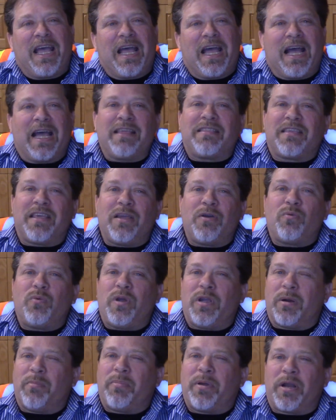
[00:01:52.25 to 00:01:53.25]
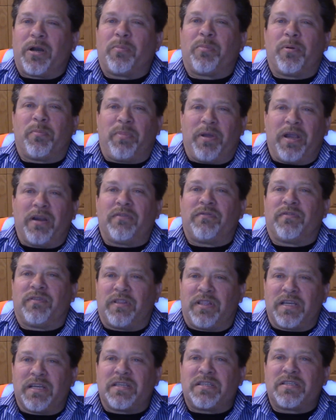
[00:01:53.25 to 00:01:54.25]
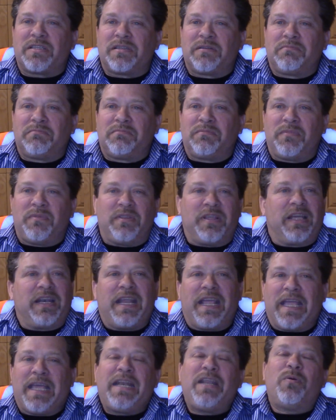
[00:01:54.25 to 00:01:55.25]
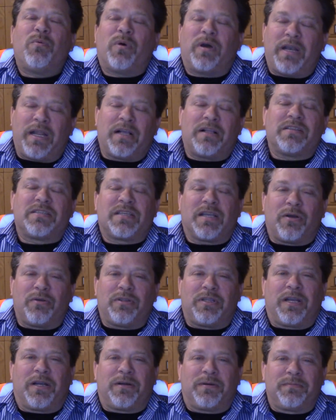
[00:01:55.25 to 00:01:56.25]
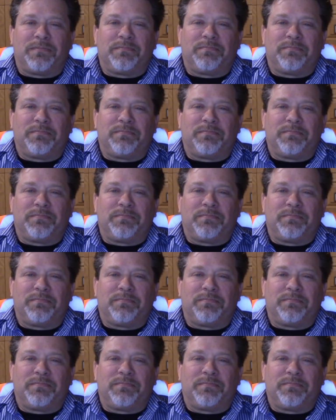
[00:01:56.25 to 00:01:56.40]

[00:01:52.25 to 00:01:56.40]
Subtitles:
I think we are better prepared for this than anyone else out there.